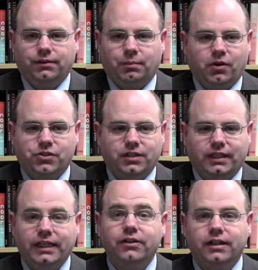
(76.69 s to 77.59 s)
the
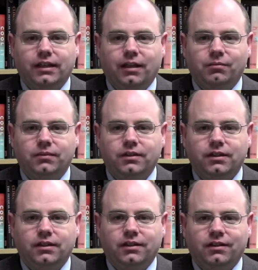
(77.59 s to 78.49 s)
person hearing them
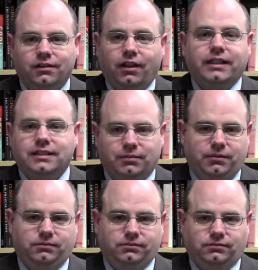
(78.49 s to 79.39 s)
likes them.